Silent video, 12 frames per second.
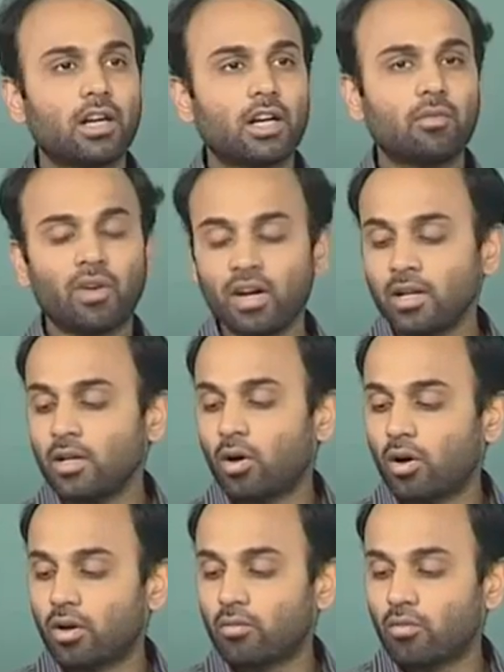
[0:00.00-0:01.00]
defined
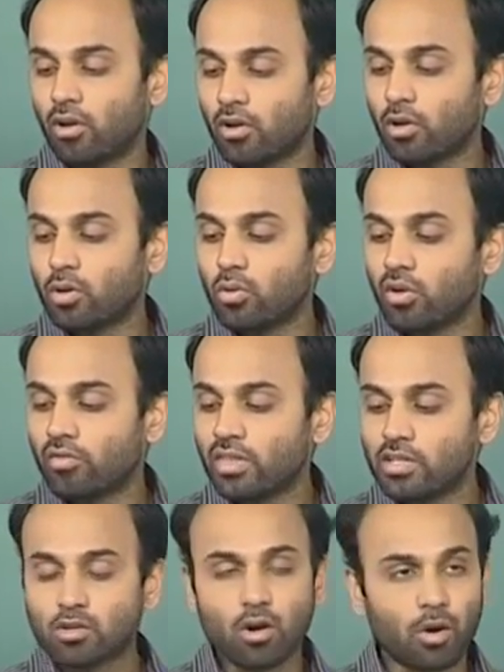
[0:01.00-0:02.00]
or one or two of
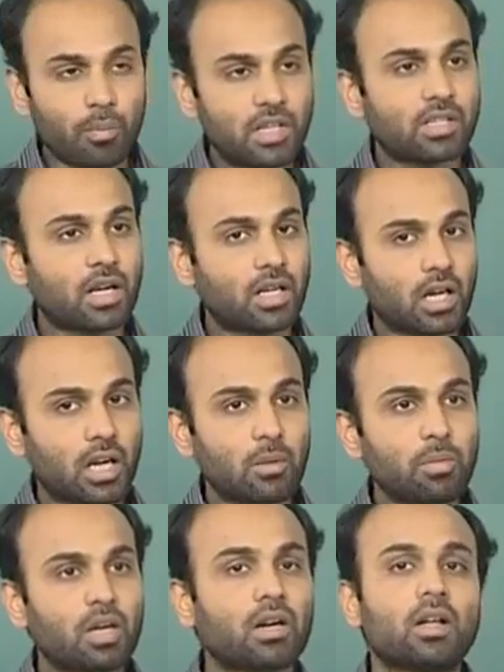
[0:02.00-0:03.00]
these copies get
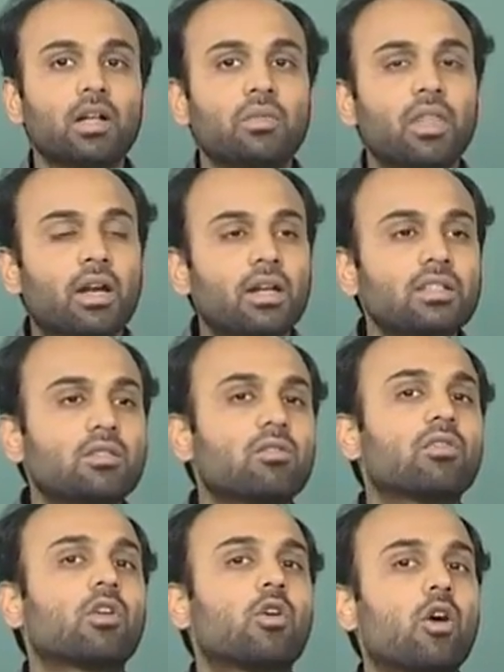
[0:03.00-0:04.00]
corrupted, the rest
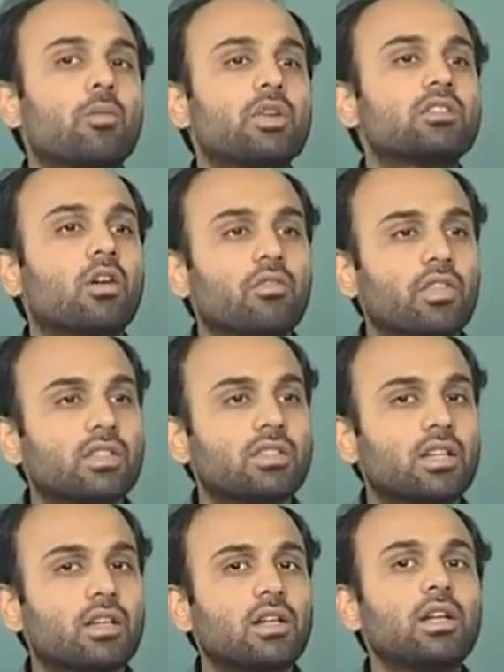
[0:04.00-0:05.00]
of the copies of the
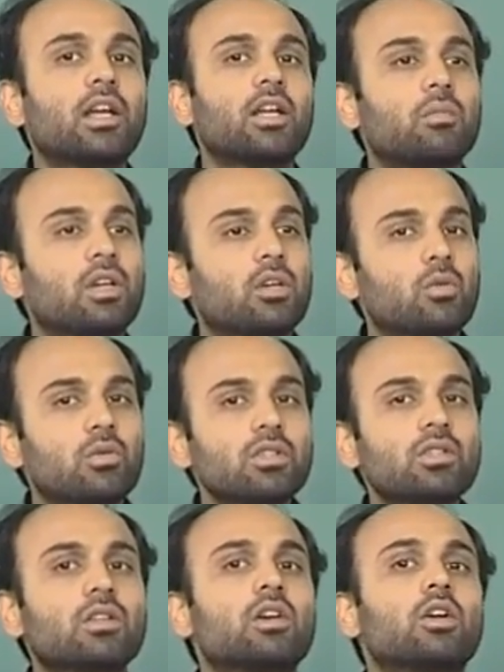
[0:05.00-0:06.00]
signal can be
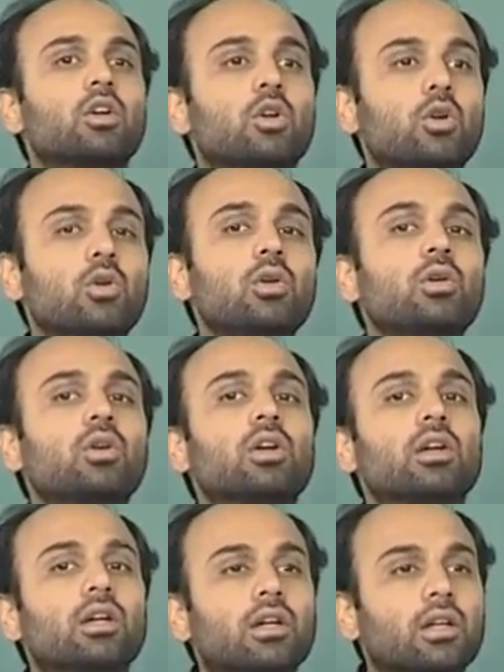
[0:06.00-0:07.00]
used to
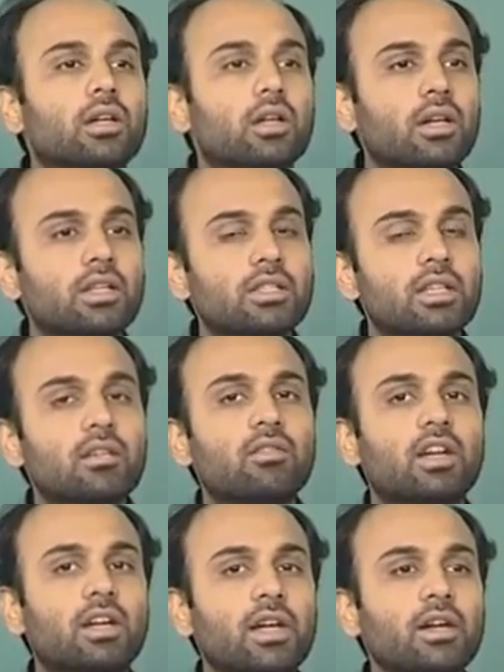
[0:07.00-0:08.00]

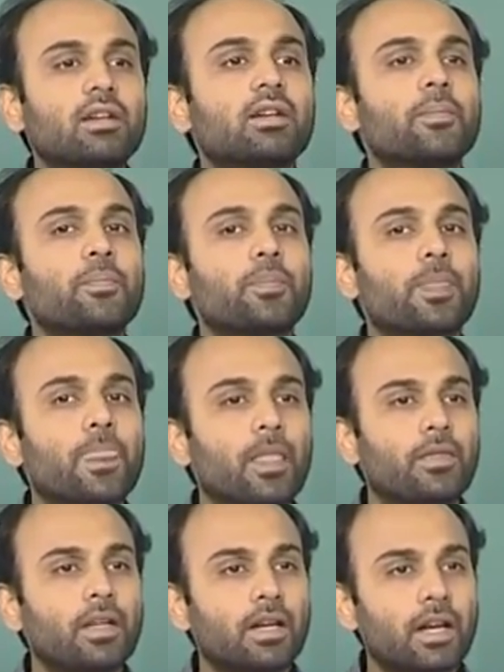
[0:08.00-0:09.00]
detect
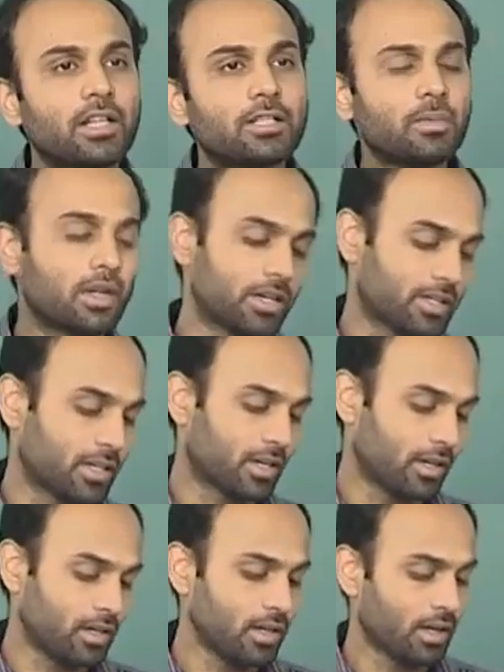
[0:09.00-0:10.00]
the transmitted
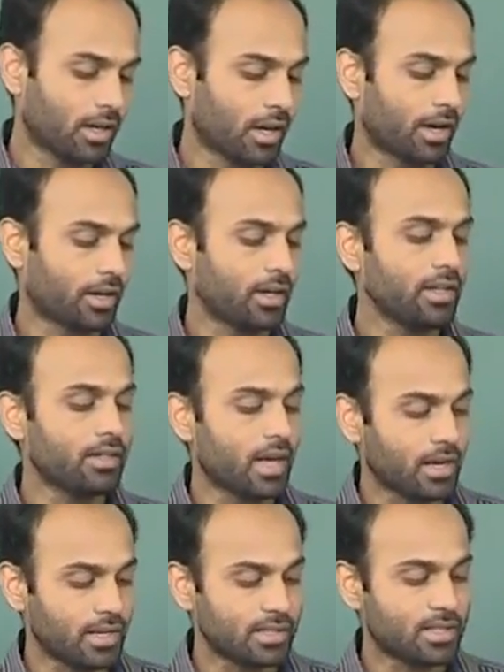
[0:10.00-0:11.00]
signal correctly.
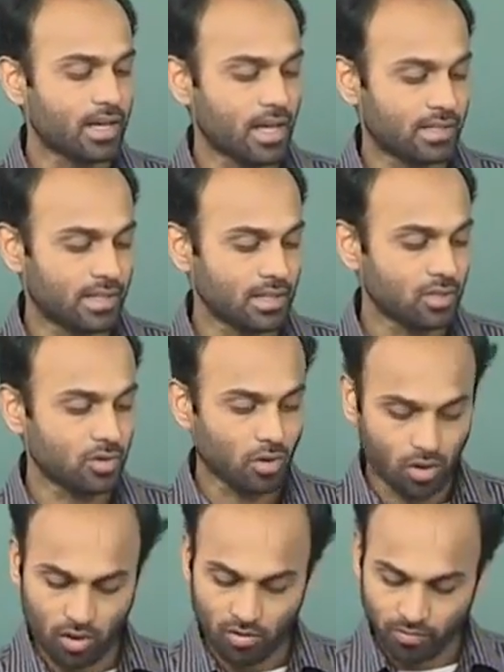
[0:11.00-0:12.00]
That is the essence
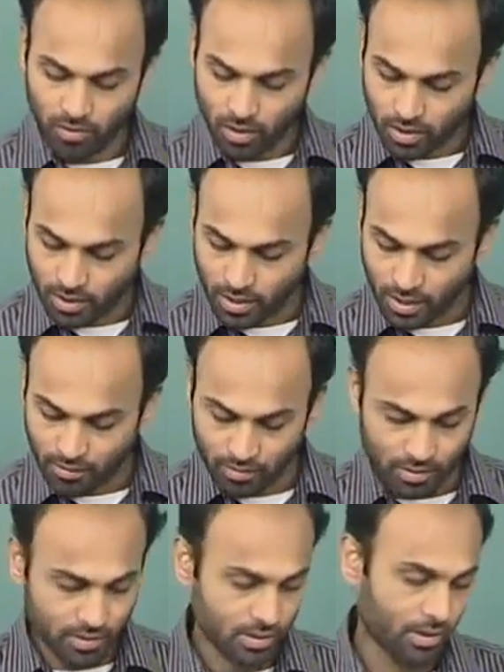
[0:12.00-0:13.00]
of
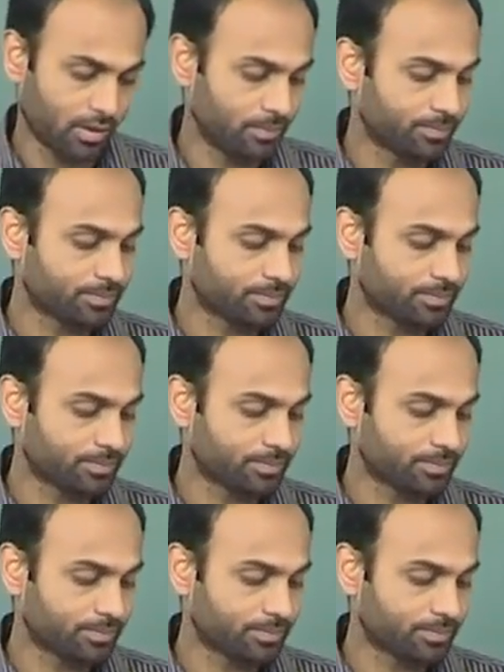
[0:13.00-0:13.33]
diversity.